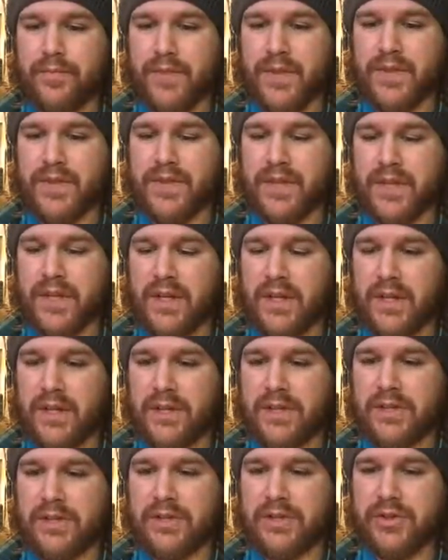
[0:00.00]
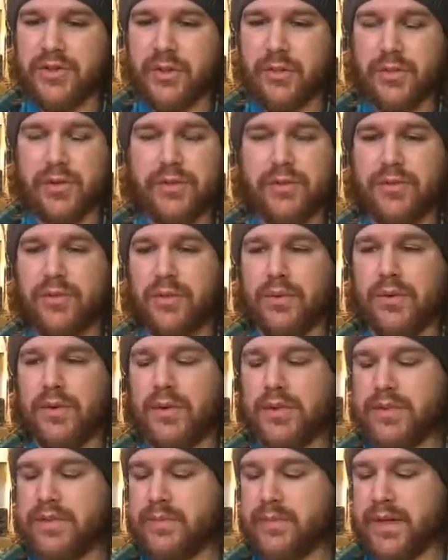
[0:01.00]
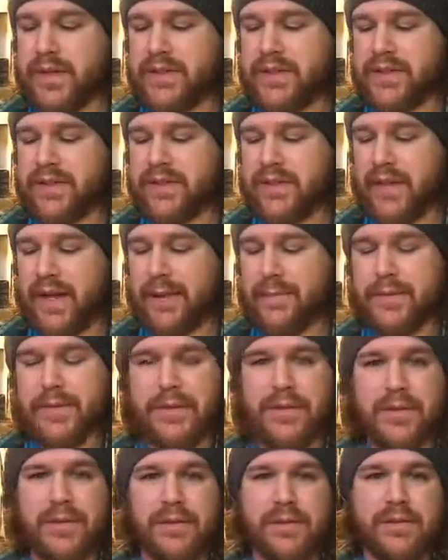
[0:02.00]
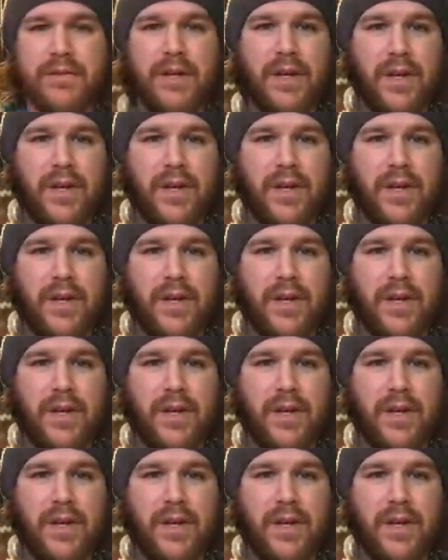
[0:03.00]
it's the artist tribute for Jim Henson's Labyrinth.